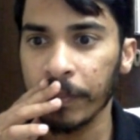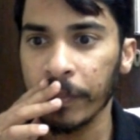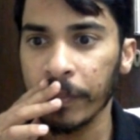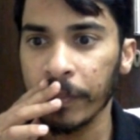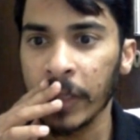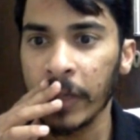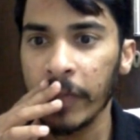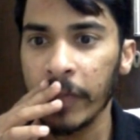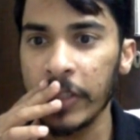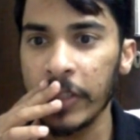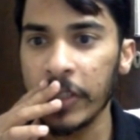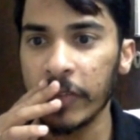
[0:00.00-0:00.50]

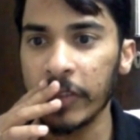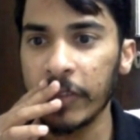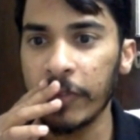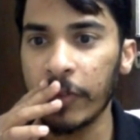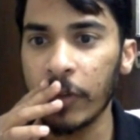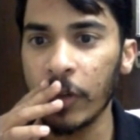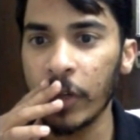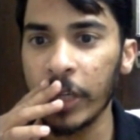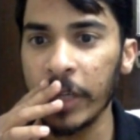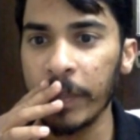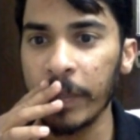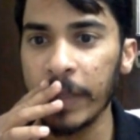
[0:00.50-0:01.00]
Which of the
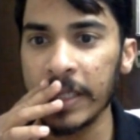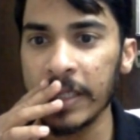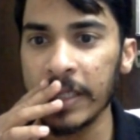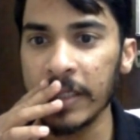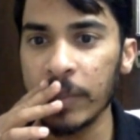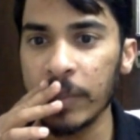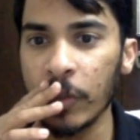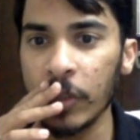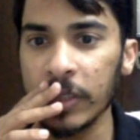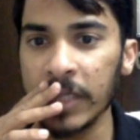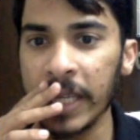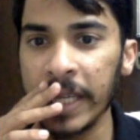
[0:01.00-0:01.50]
following patients
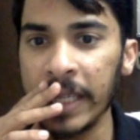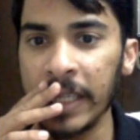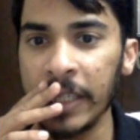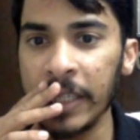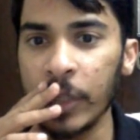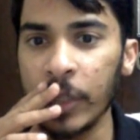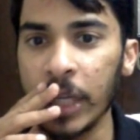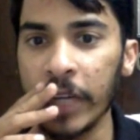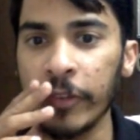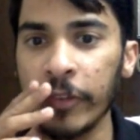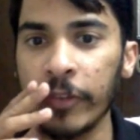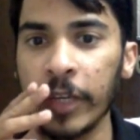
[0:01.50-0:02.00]
most likely to
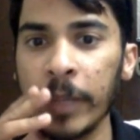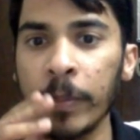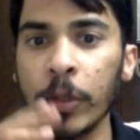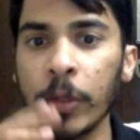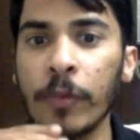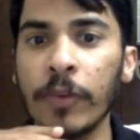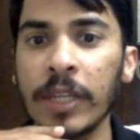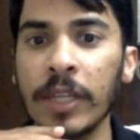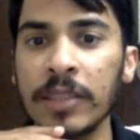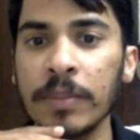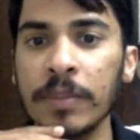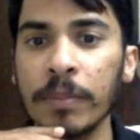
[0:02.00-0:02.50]
have a
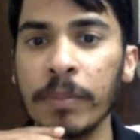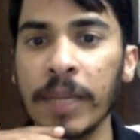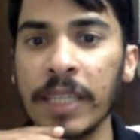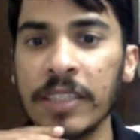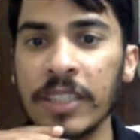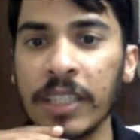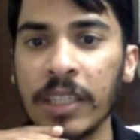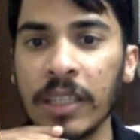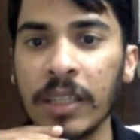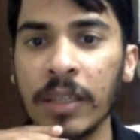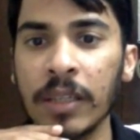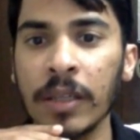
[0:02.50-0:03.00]

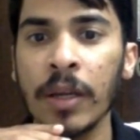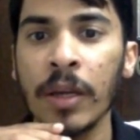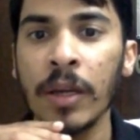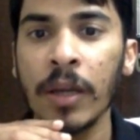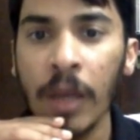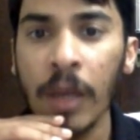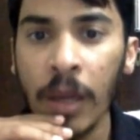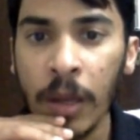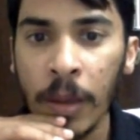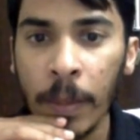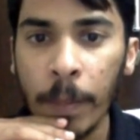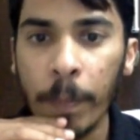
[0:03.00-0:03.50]
fibroblastic
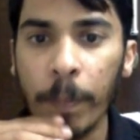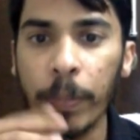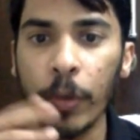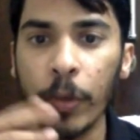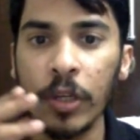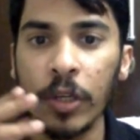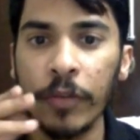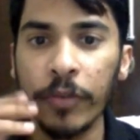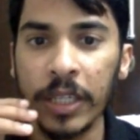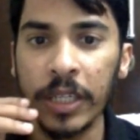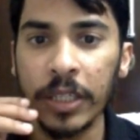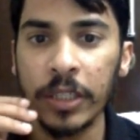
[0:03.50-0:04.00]

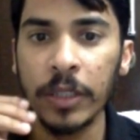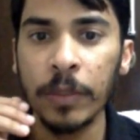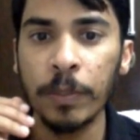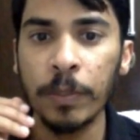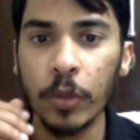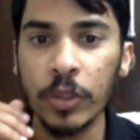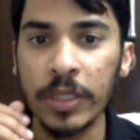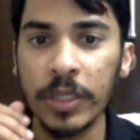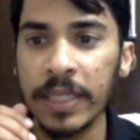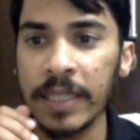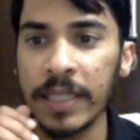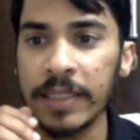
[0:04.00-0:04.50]
proliferative
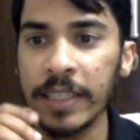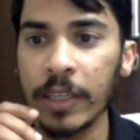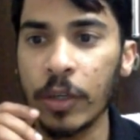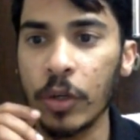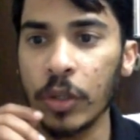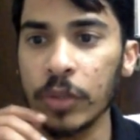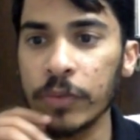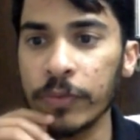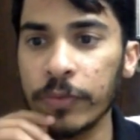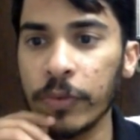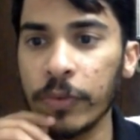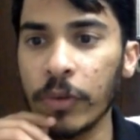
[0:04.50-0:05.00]
process as a
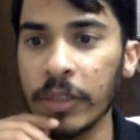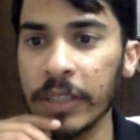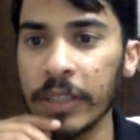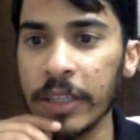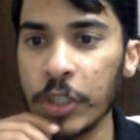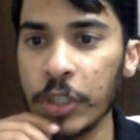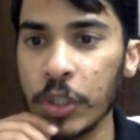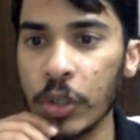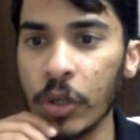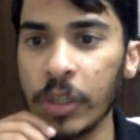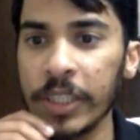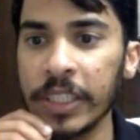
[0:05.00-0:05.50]
cause for their
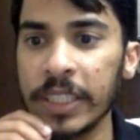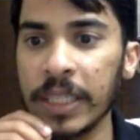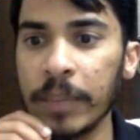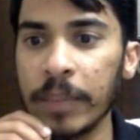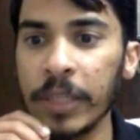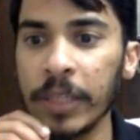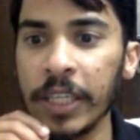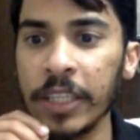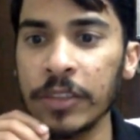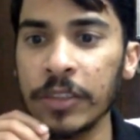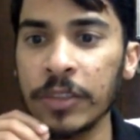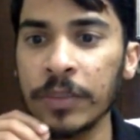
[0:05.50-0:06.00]
shoulder
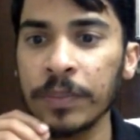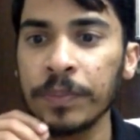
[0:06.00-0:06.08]
complaints?